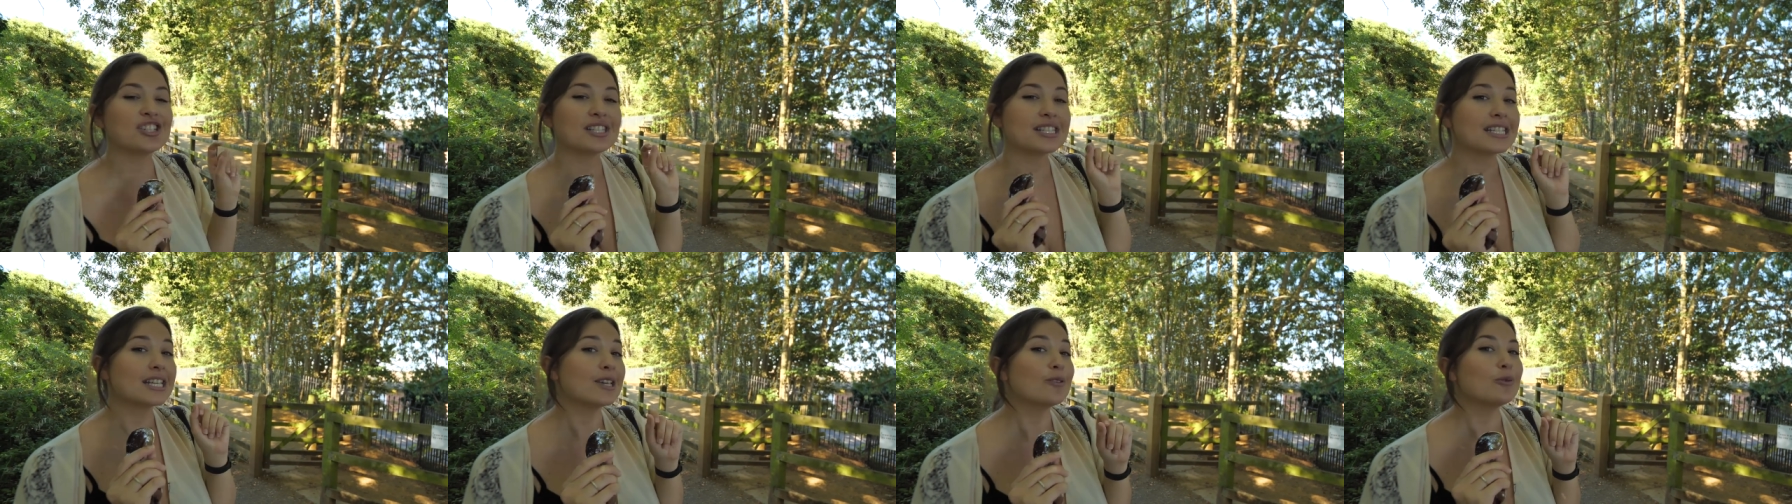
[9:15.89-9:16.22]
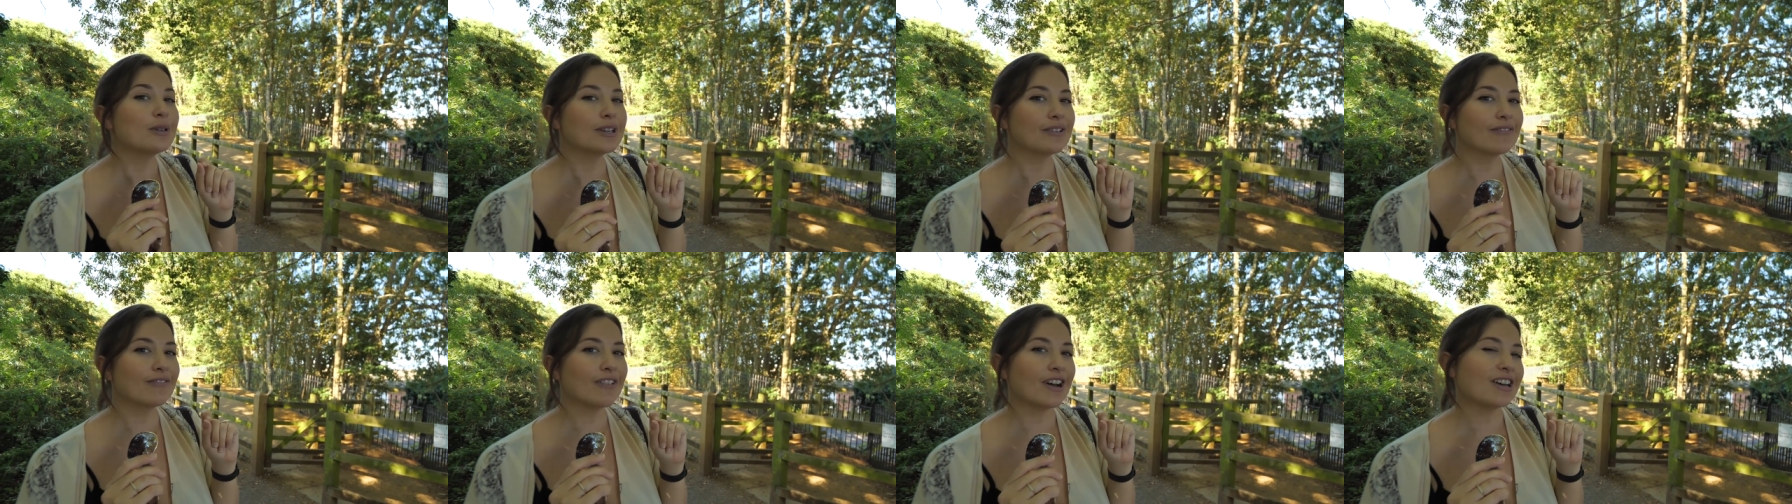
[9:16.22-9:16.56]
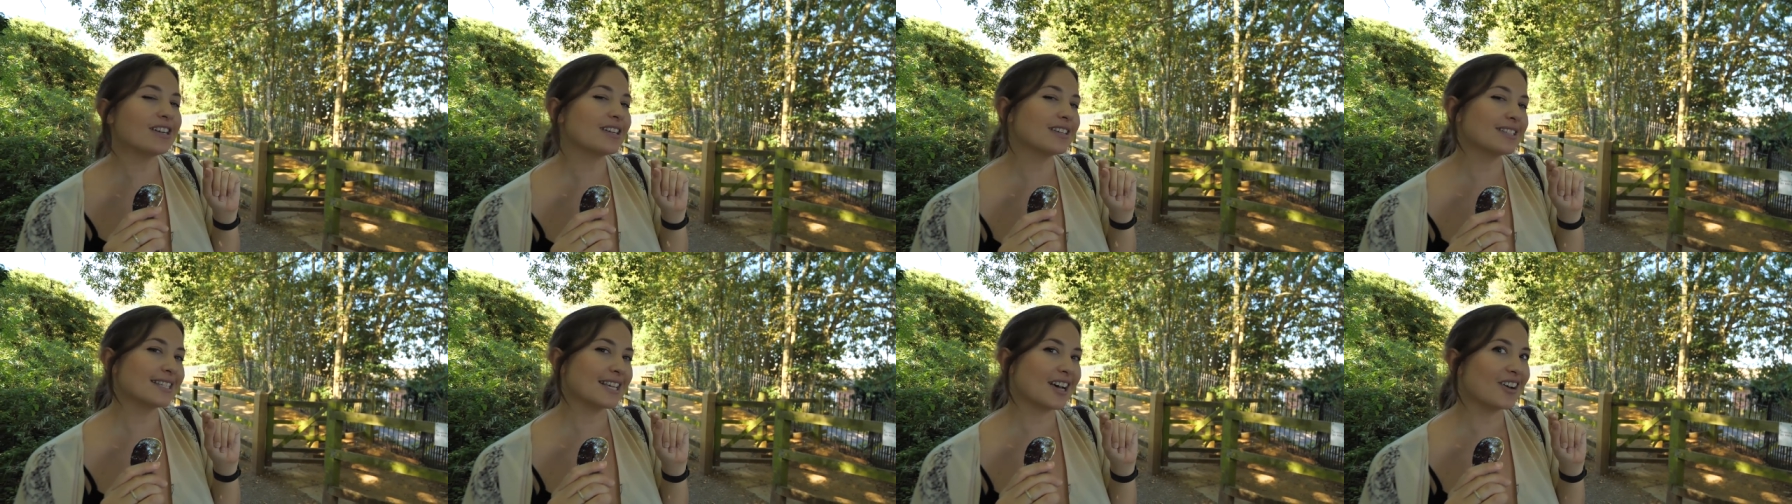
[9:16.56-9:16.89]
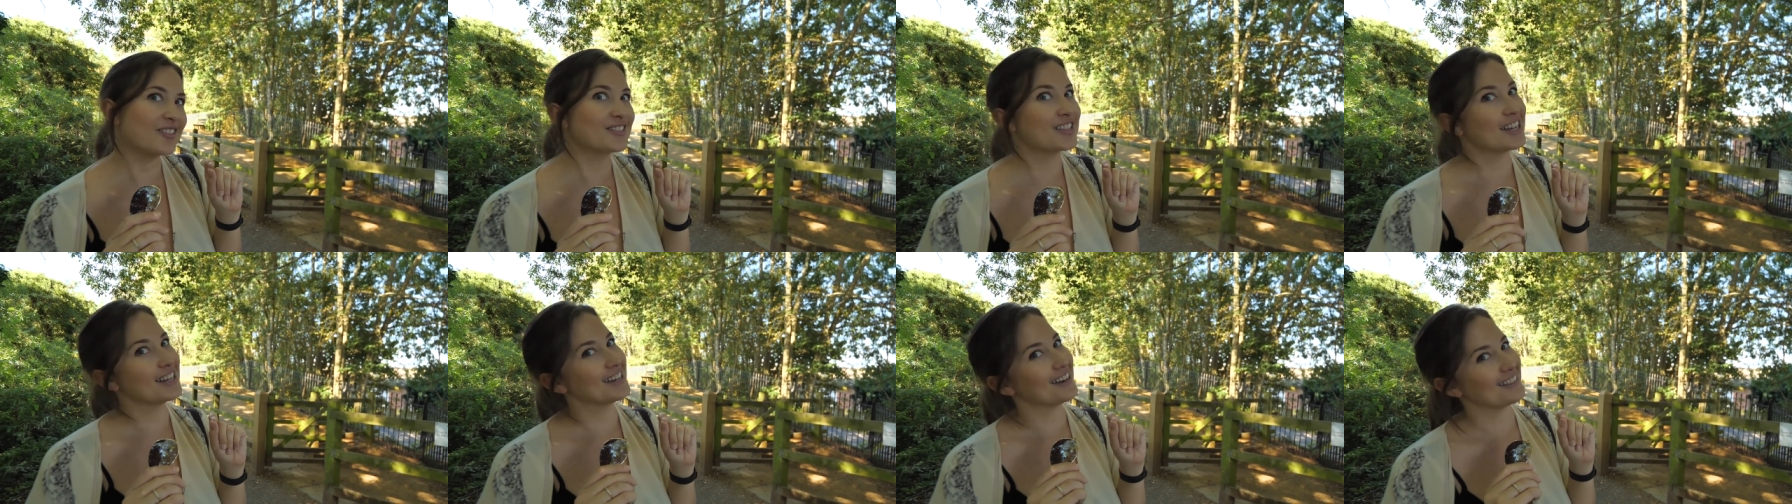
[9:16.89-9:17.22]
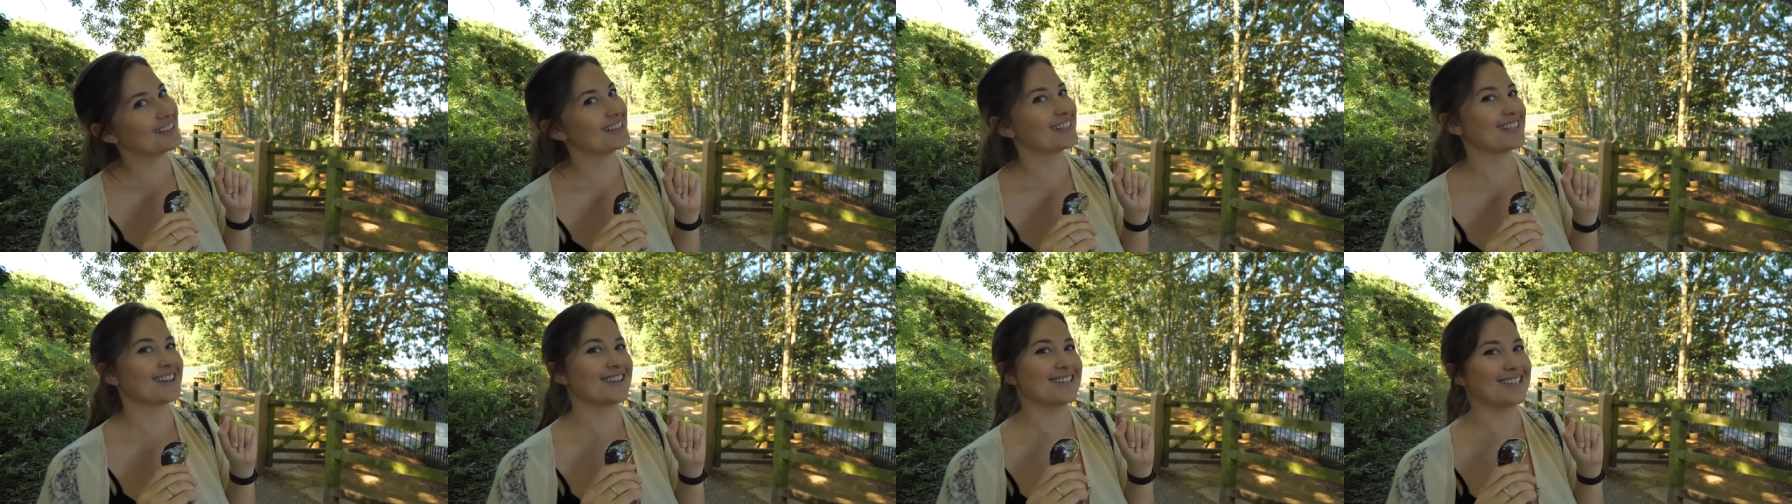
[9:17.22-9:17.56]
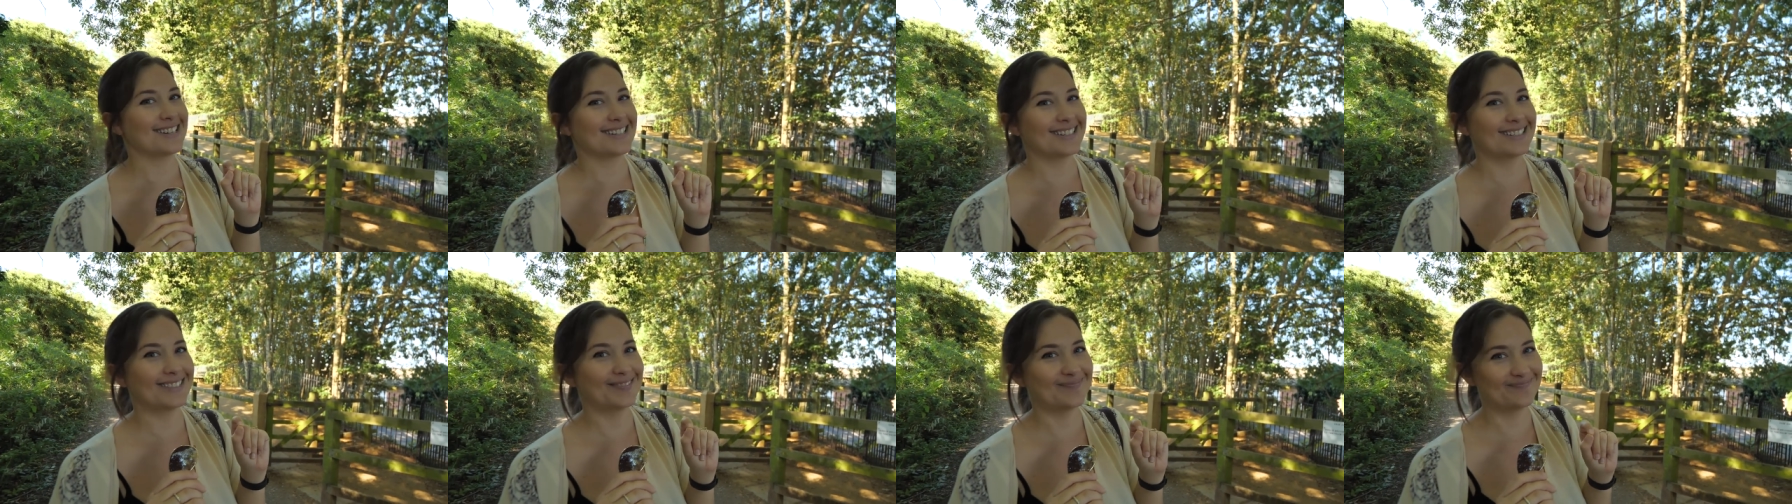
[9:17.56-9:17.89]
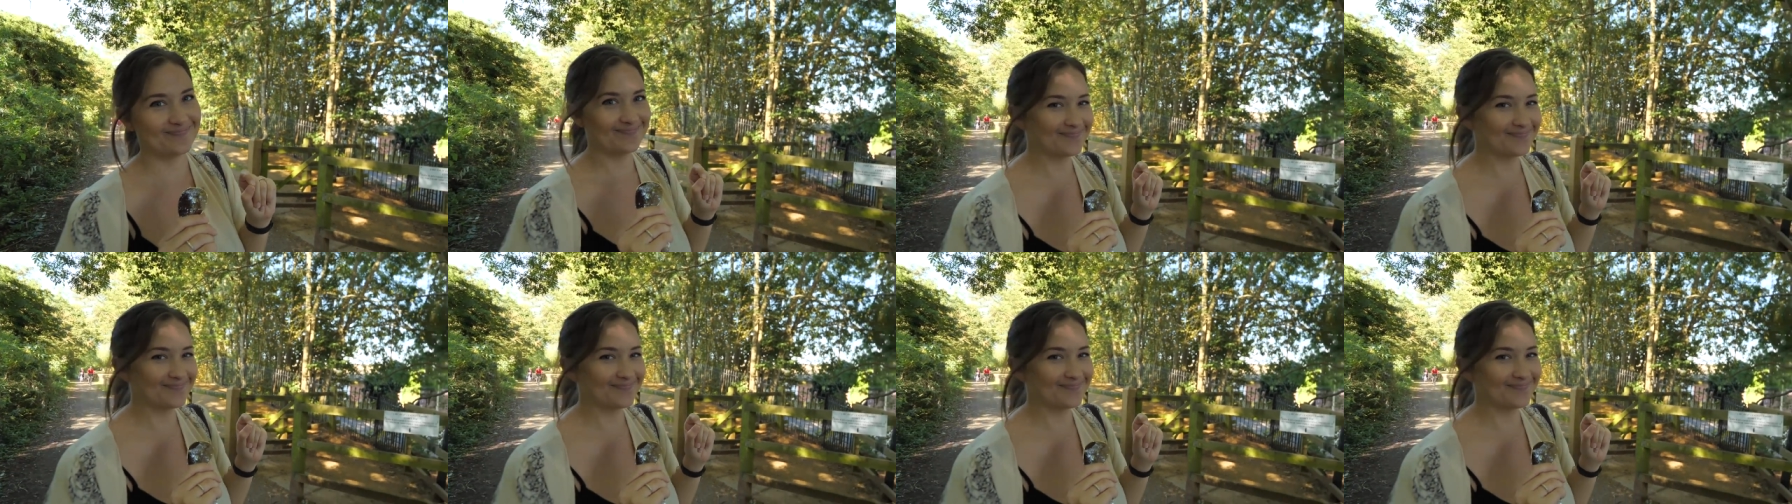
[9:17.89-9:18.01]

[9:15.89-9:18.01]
and see if we can find ourselves another cider.